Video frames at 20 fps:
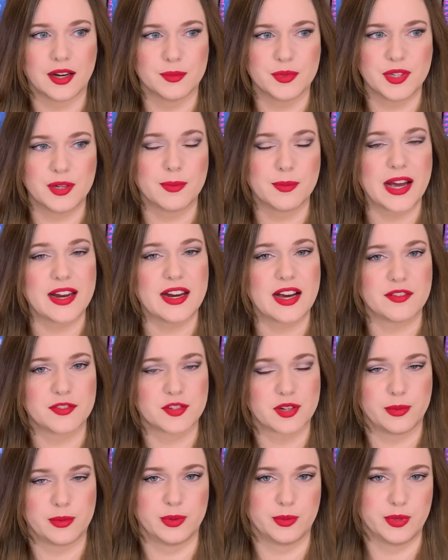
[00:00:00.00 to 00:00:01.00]
you might have
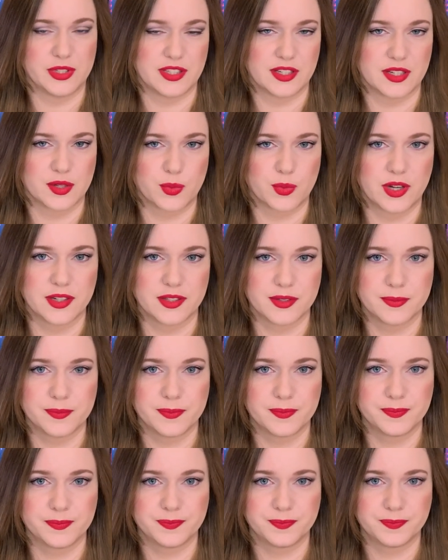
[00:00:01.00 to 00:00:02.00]
trouble with this one.
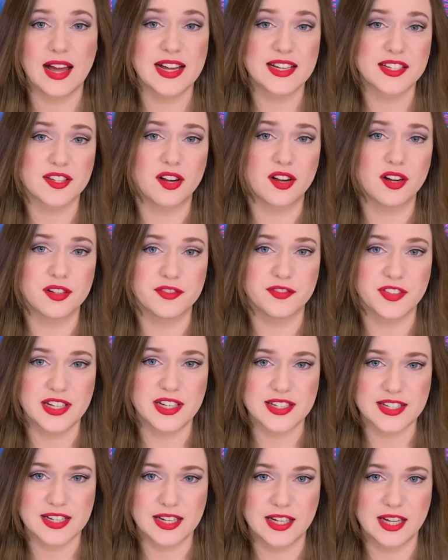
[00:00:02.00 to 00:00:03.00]
As all
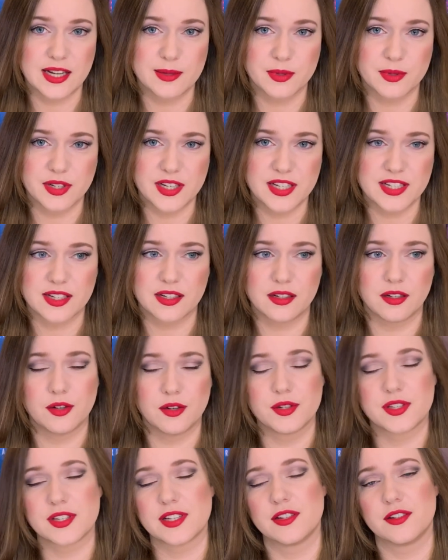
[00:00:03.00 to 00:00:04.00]
VSL libraries, it
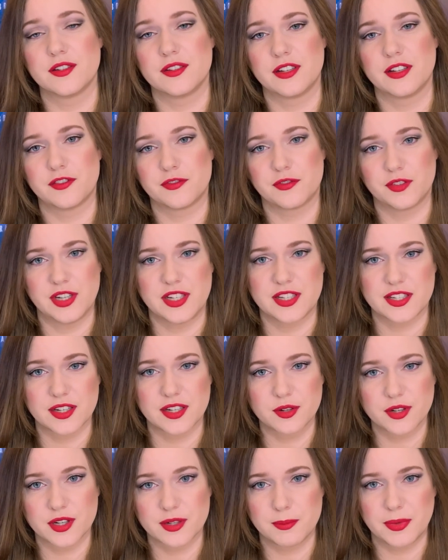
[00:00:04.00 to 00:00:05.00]
loads into their free
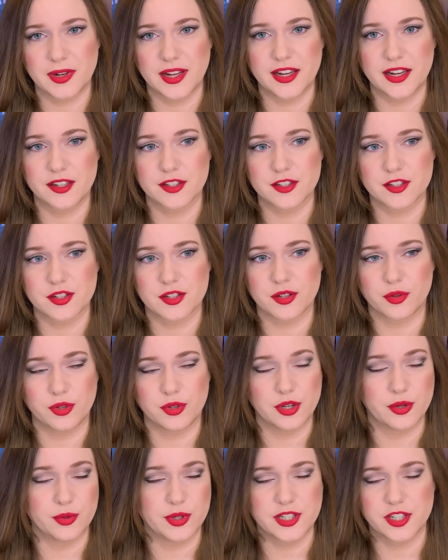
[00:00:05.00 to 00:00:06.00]
Synchron player, so
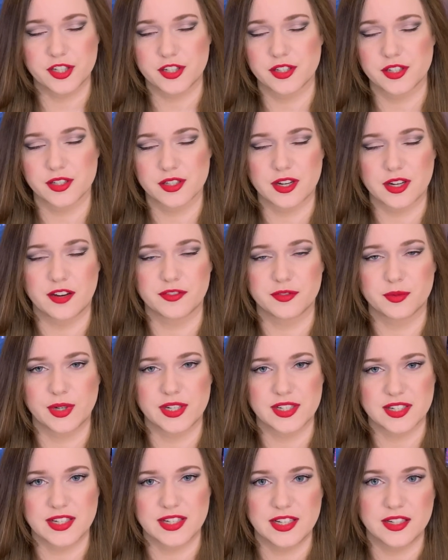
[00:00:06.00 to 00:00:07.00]
no additional software
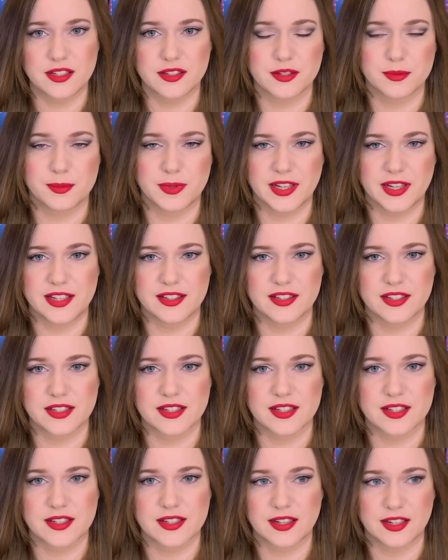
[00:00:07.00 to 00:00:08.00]
is needed to play
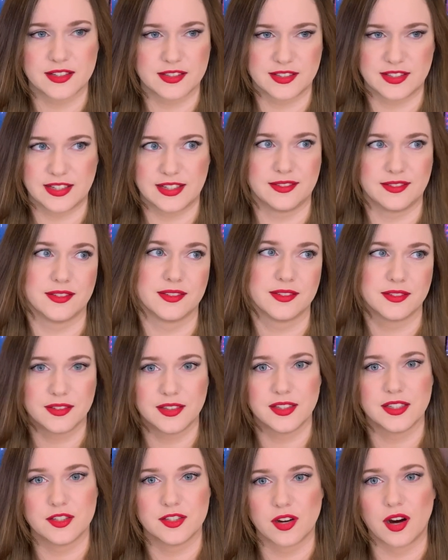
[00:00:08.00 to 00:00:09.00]
this, other than
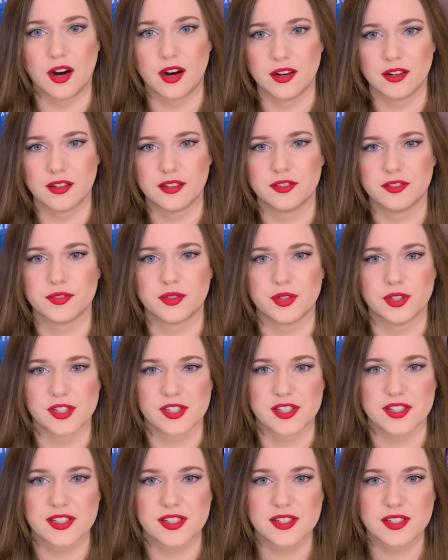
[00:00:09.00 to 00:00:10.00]
a DAW, of
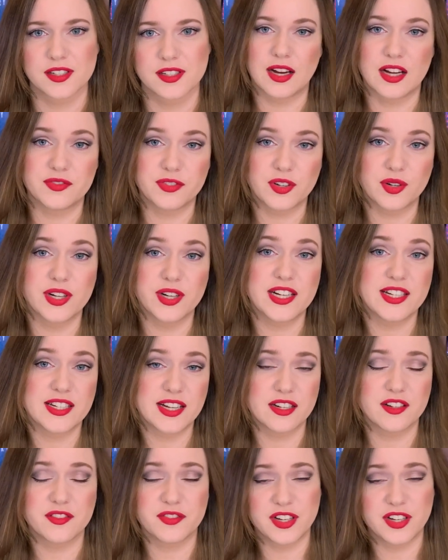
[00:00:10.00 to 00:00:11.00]
course. I've already
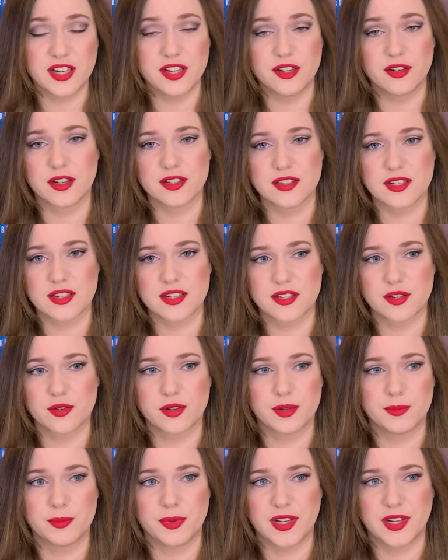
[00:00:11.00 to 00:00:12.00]
done a video on the
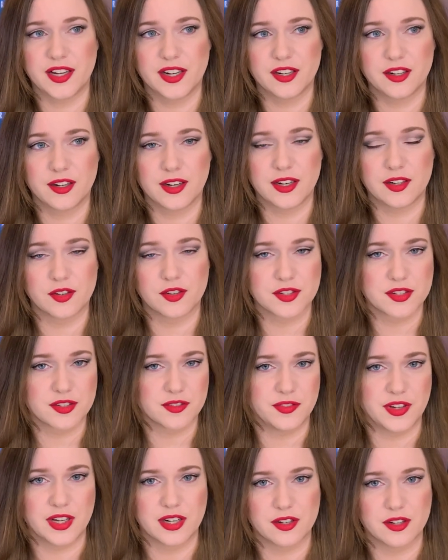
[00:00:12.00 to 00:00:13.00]
Synchron player and
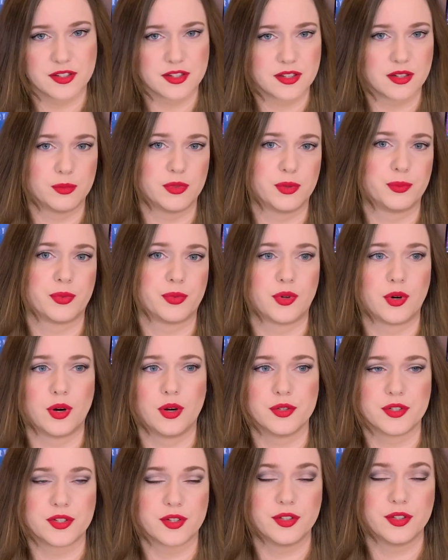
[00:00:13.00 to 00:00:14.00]
also Vienna Ensemble
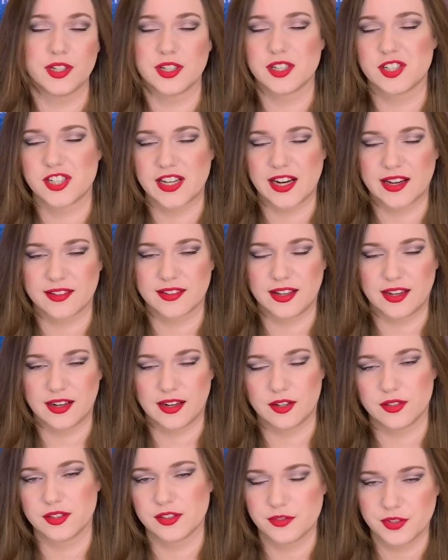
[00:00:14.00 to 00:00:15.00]
Pro, so you can check that
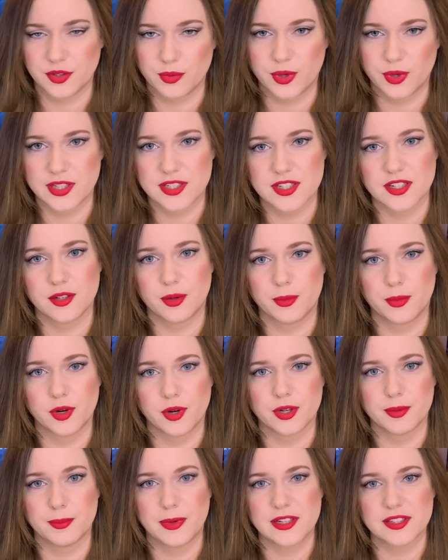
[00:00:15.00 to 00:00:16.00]
out if you want to know
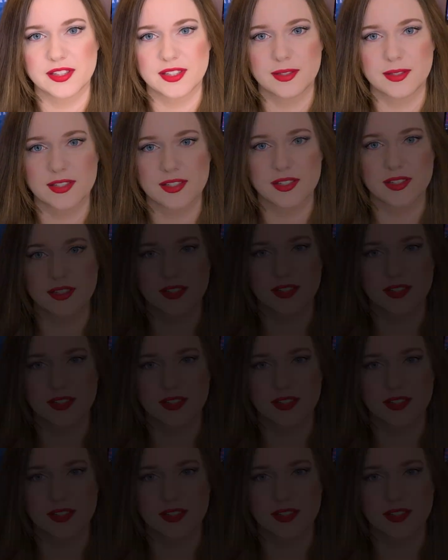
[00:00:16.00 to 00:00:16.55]
more about this.